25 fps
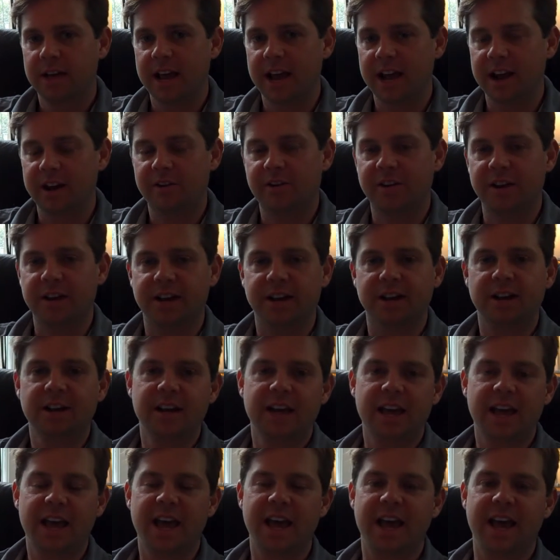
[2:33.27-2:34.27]
area,
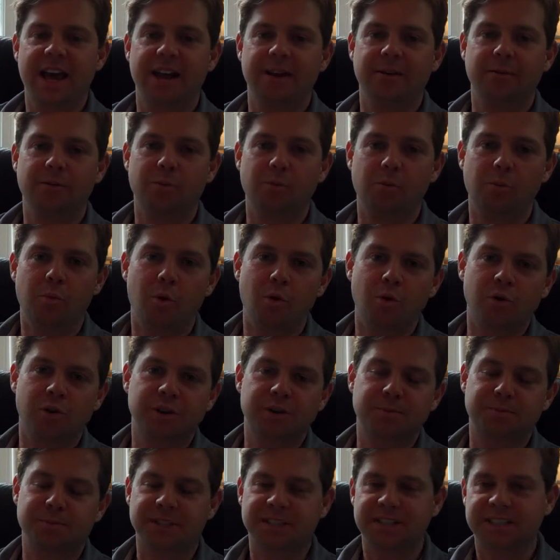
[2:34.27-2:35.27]
and more
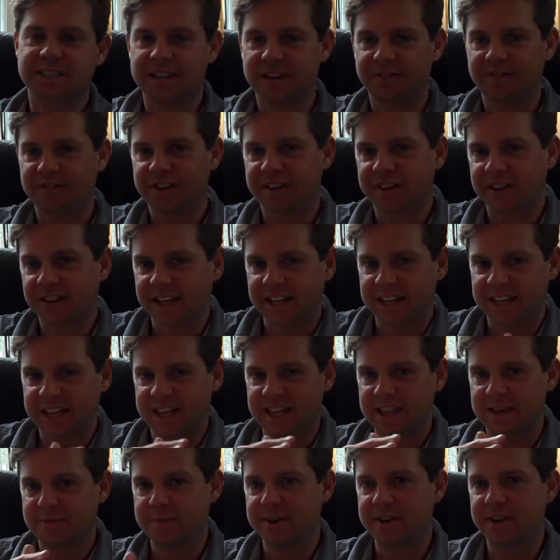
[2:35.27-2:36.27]
specifically
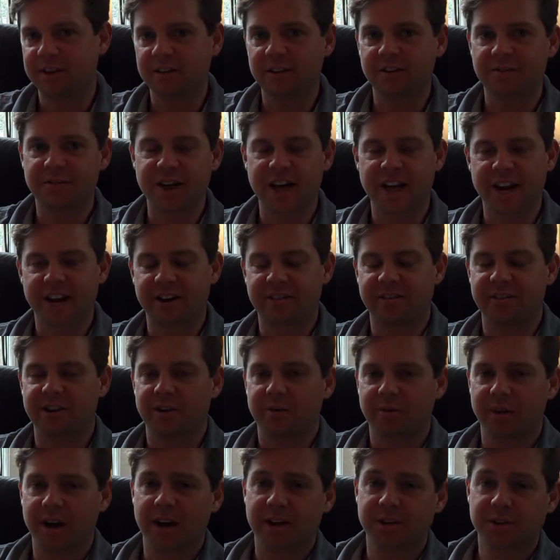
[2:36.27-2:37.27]
in the middle of that area
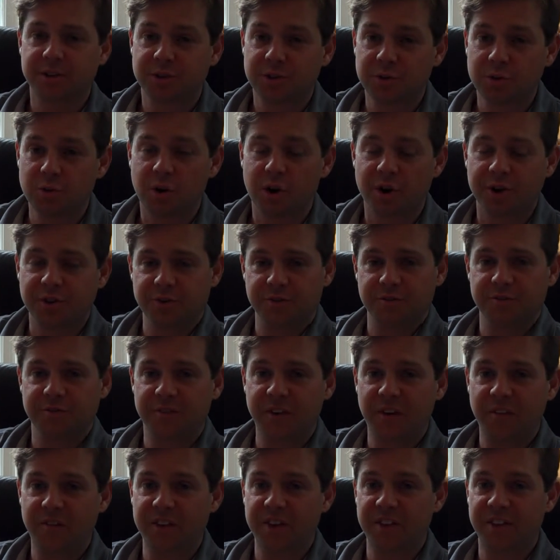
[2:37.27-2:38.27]
around
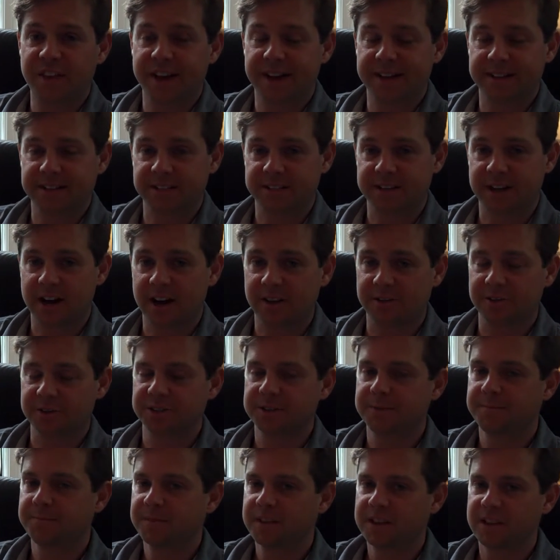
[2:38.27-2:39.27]

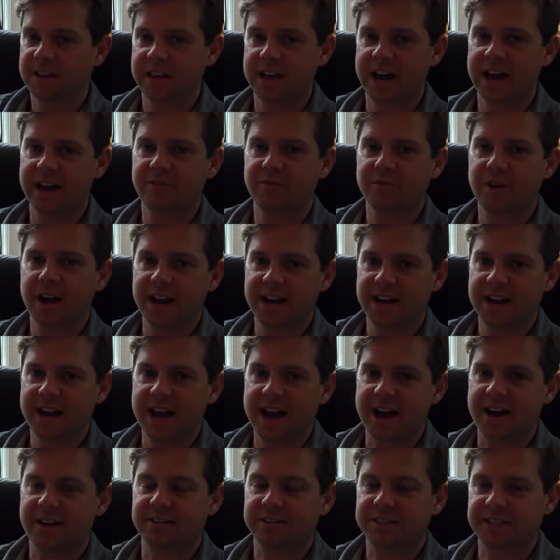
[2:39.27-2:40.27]
$250,000, that right
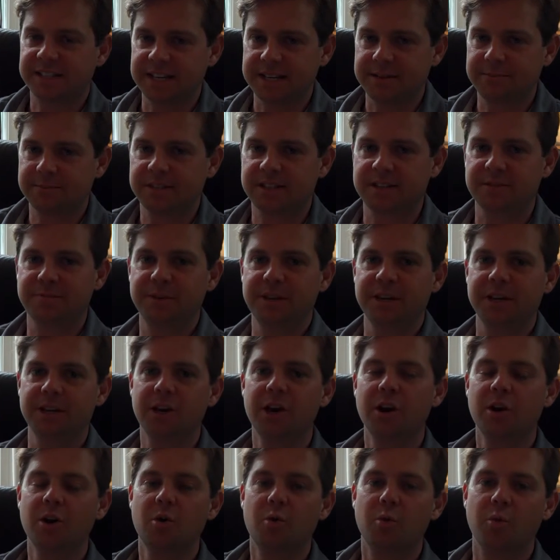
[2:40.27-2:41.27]
now seems to
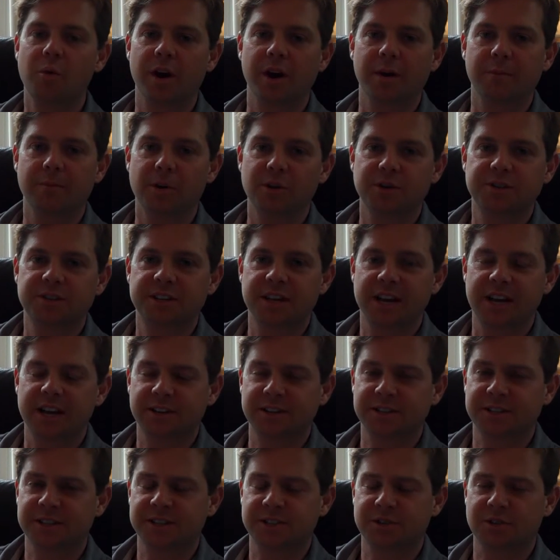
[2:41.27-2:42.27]
be where most
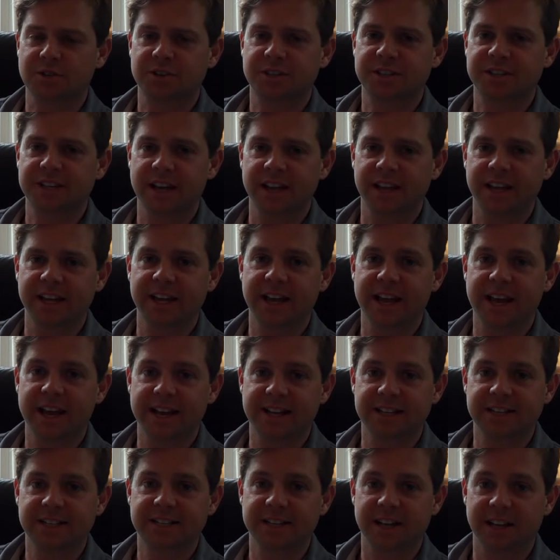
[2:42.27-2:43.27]
houses are selling
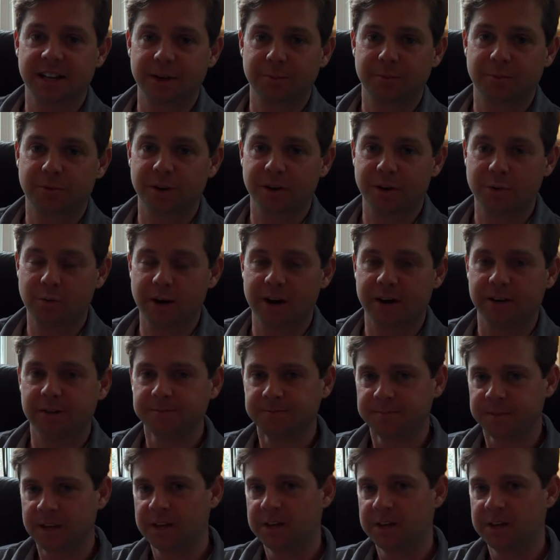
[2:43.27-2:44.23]
and selling pretty well.